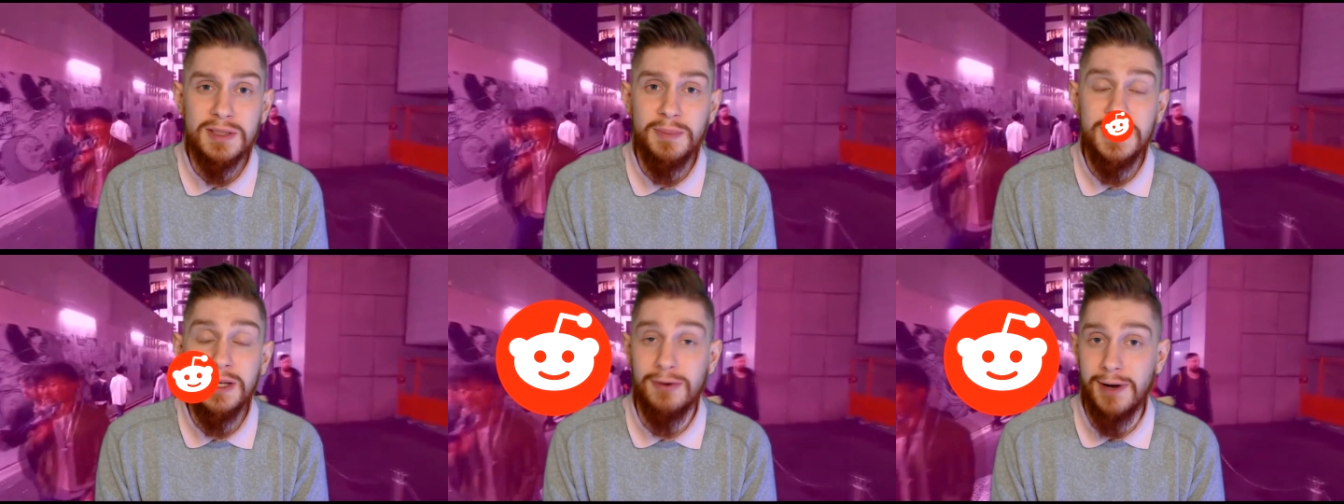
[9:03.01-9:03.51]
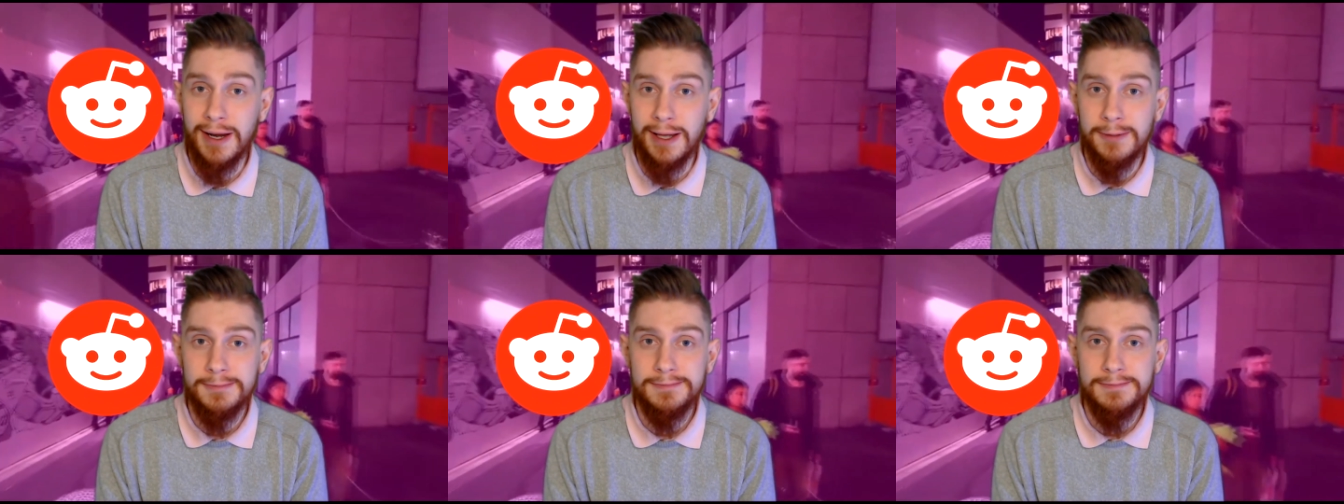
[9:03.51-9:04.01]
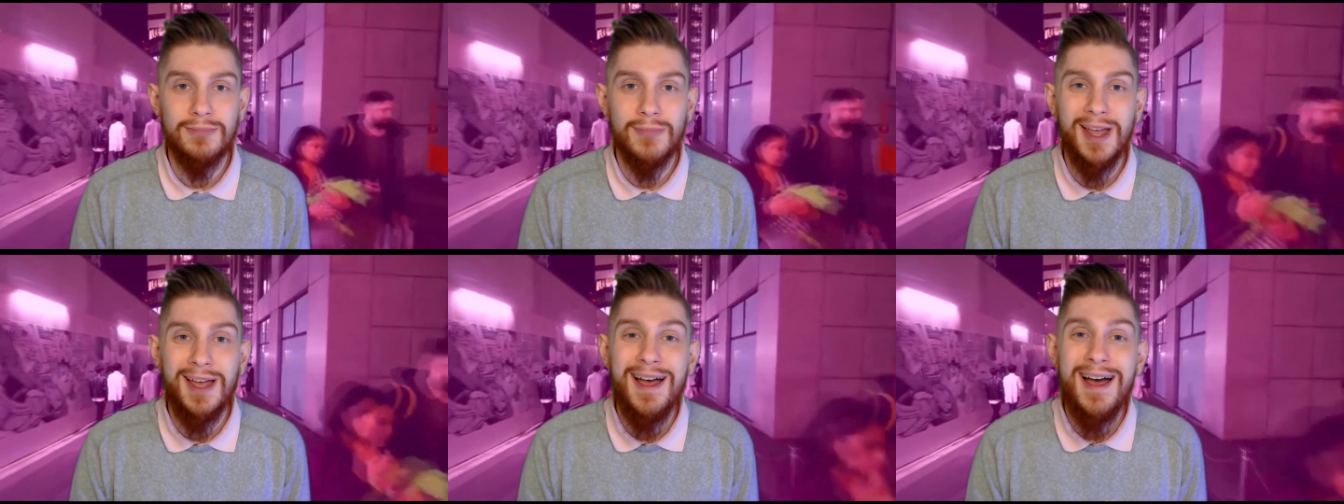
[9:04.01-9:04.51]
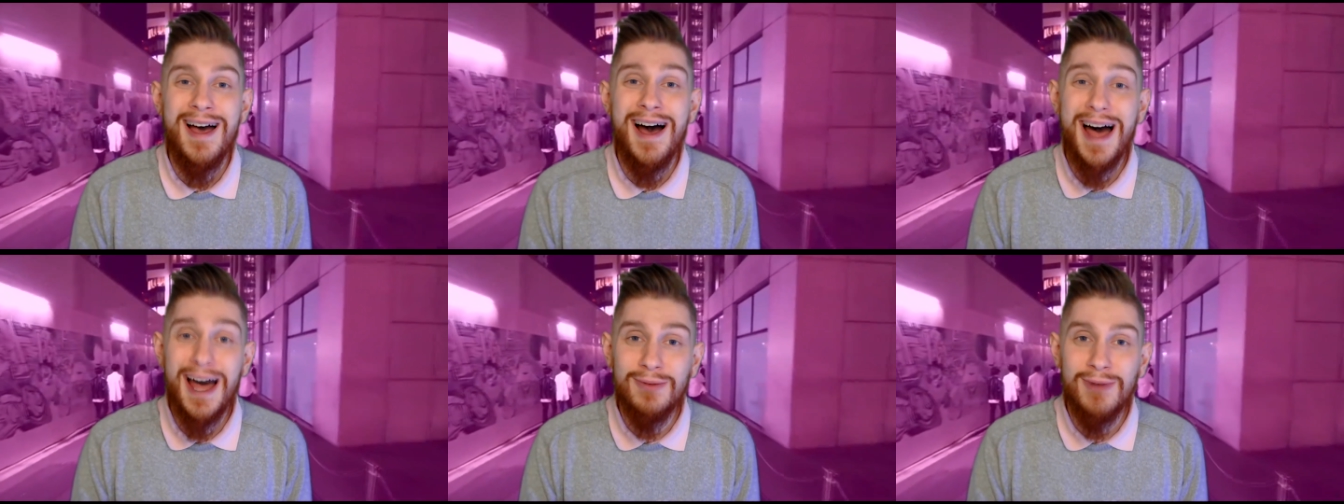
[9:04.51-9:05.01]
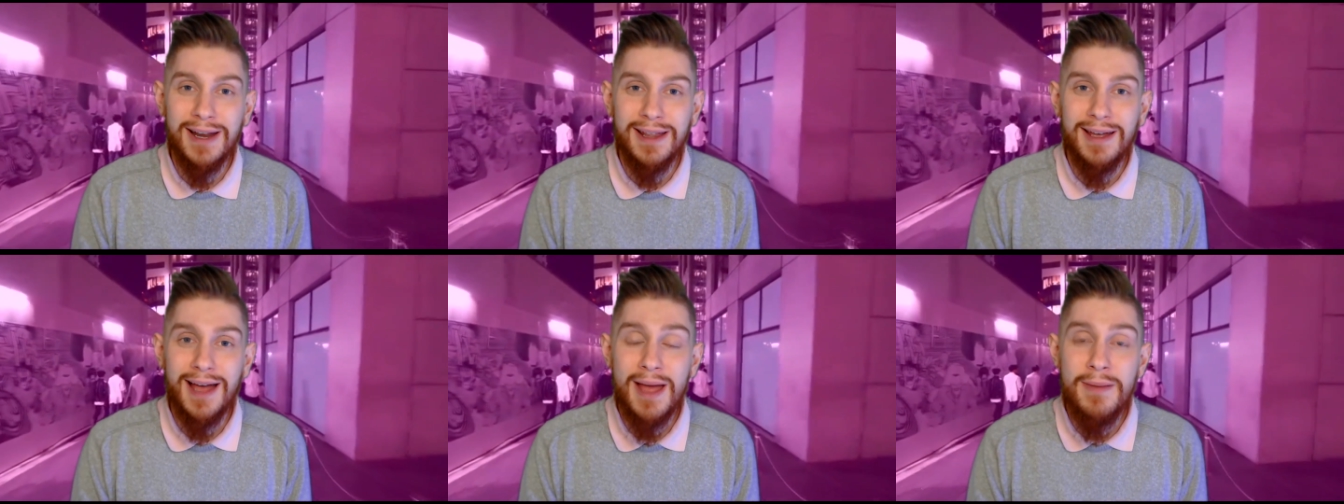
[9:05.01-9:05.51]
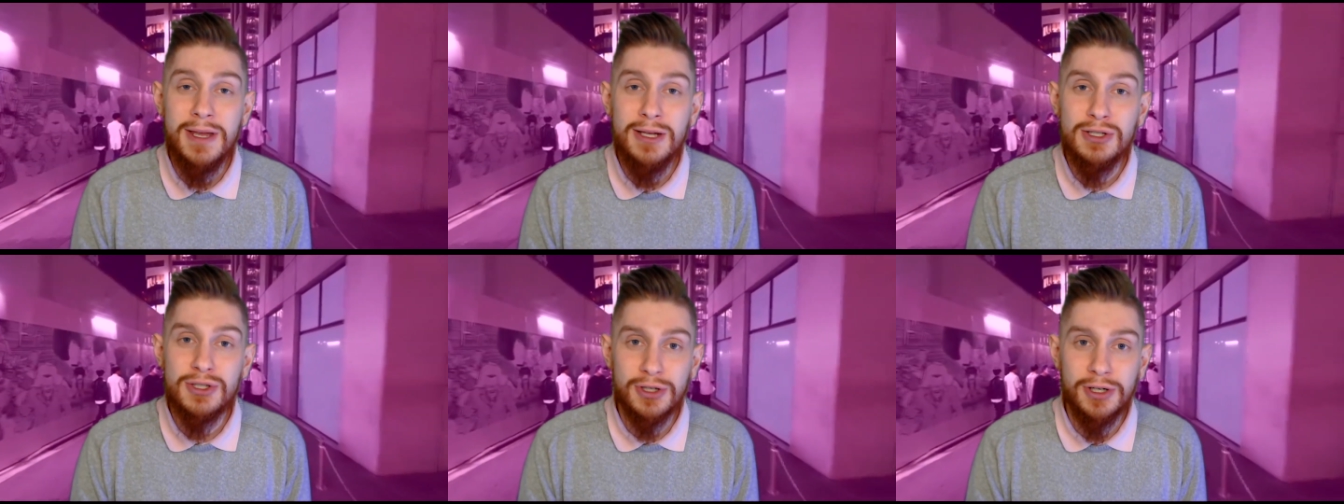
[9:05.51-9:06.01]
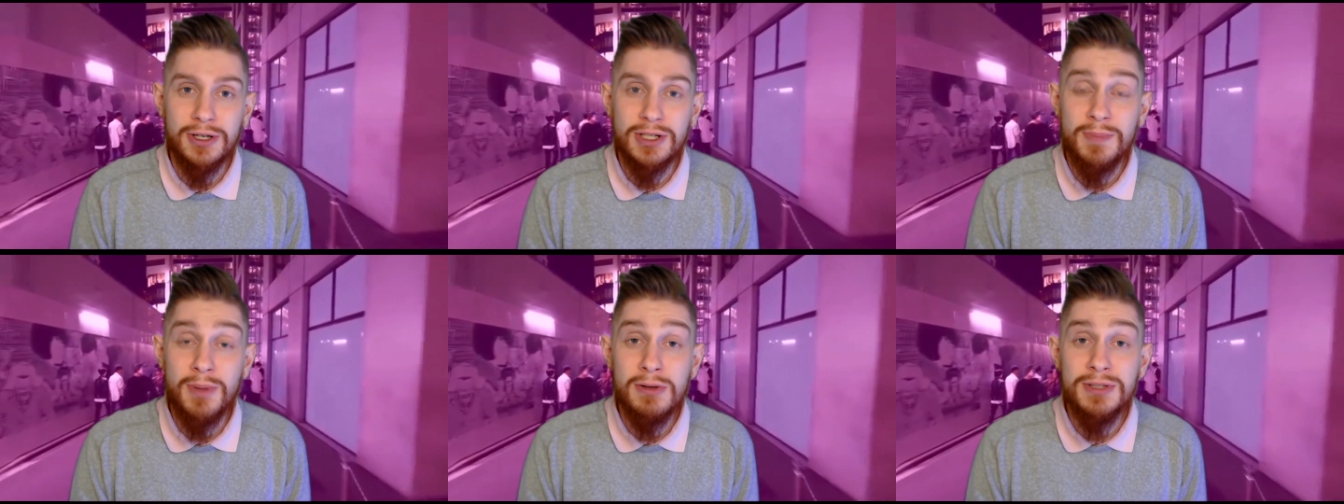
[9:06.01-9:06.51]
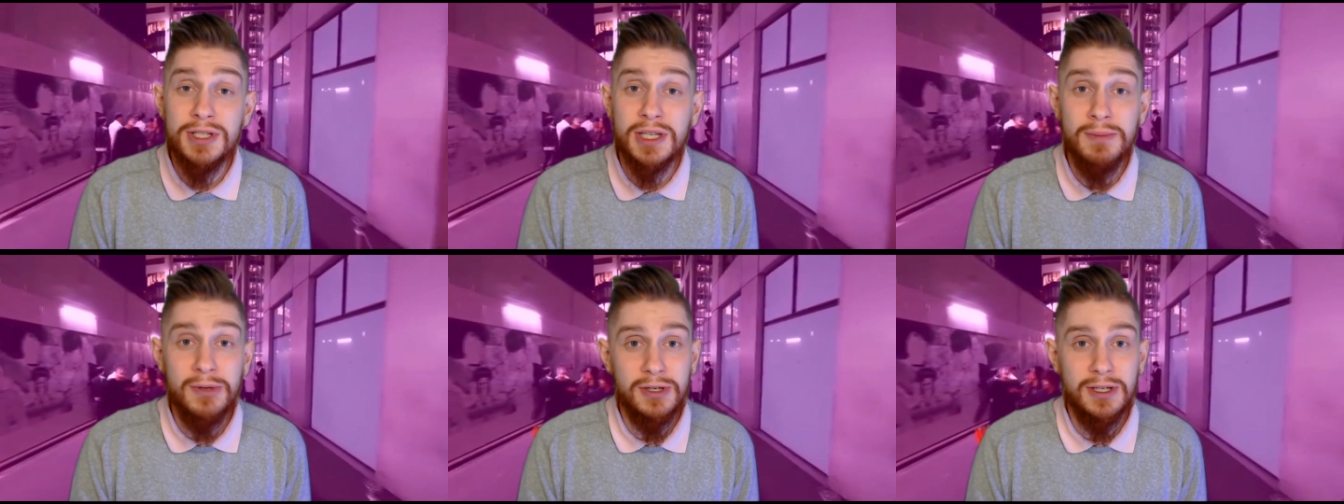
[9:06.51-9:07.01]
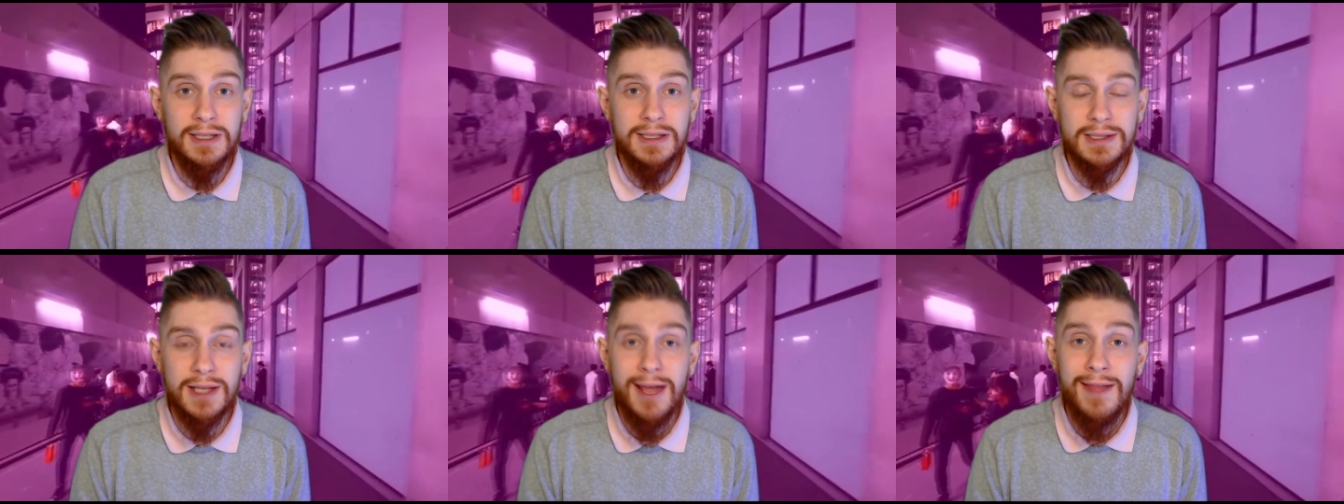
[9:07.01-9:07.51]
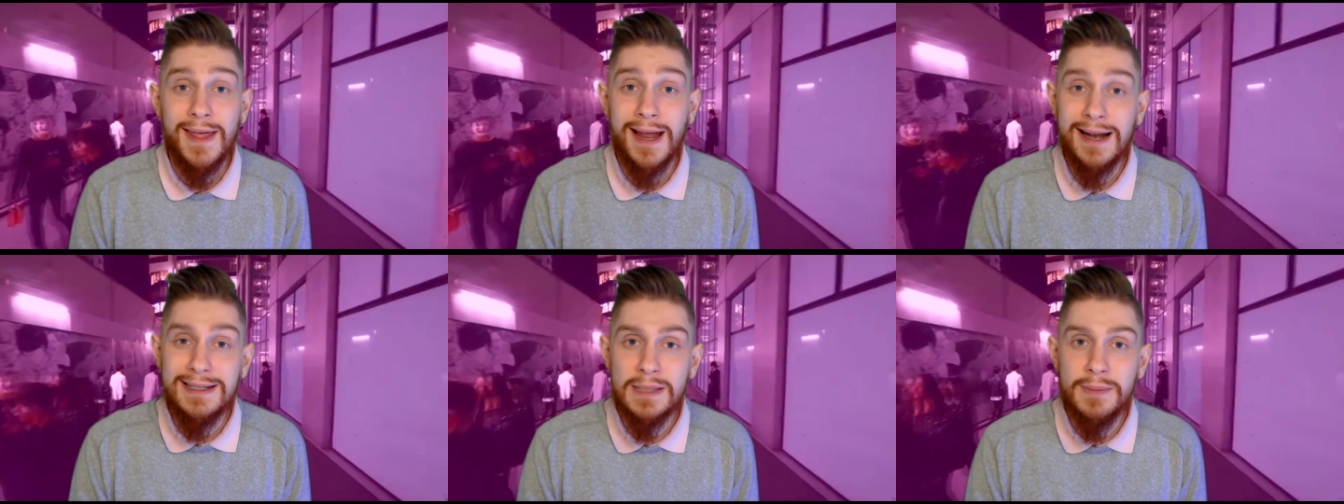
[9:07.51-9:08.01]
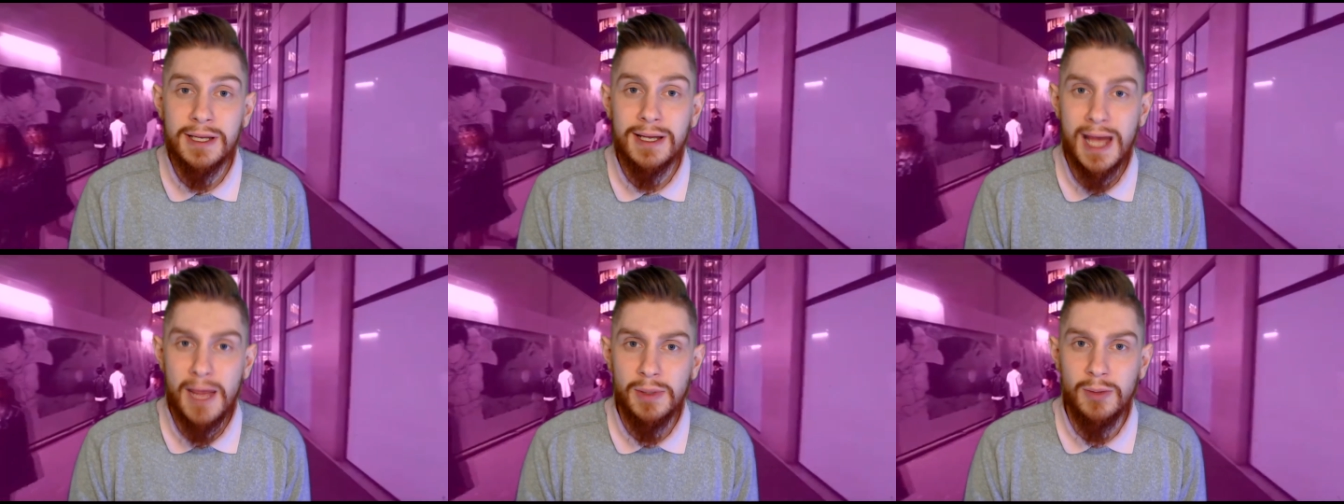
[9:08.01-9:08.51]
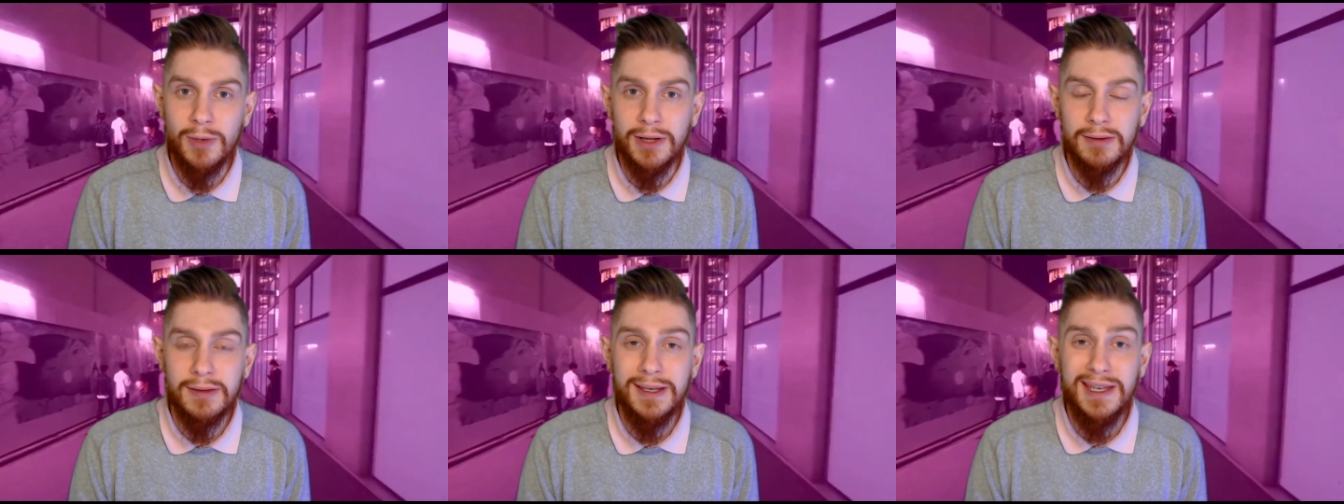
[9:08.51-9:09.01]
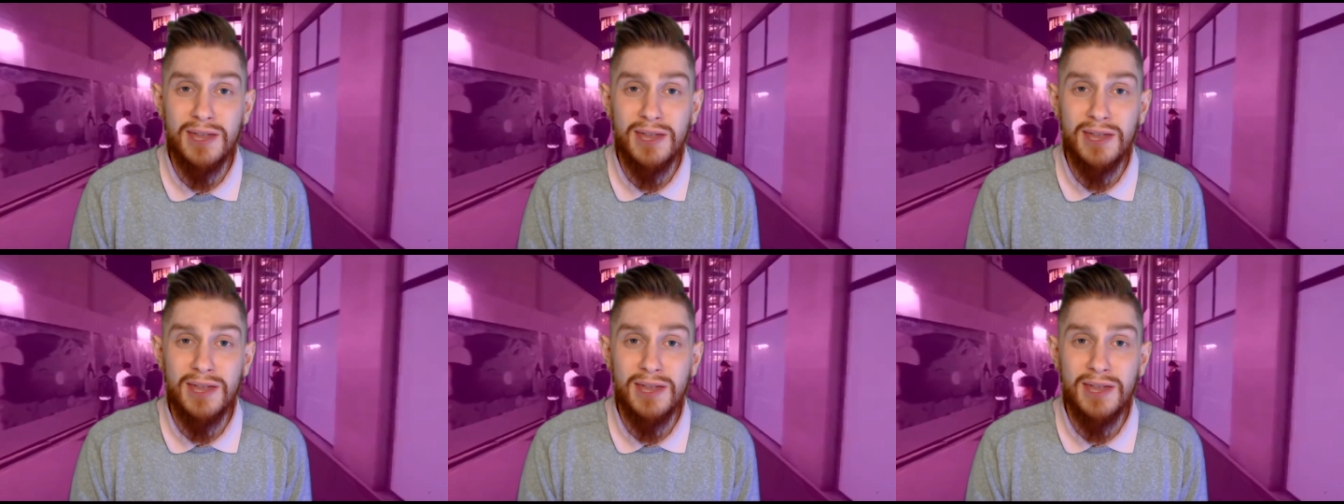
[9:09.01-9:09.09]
being Reddit. On Reddit, I made sure to post to communities that I had something in common with,